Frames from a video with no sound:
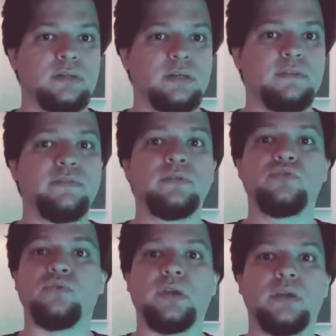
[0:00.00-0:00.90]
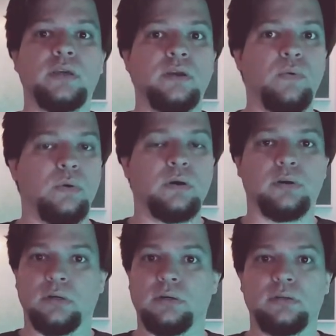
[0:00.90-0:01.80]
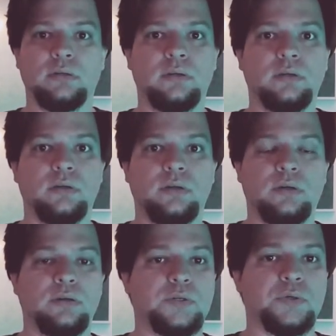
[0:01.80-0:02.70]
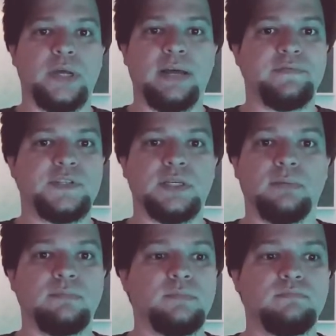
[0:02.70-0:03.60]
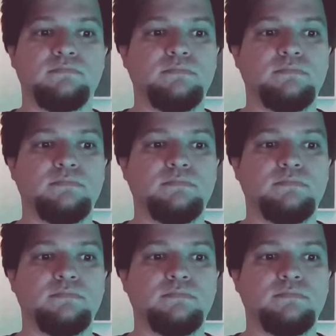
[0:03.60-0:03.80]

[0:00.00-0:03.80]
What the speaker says: Even drinking water could have some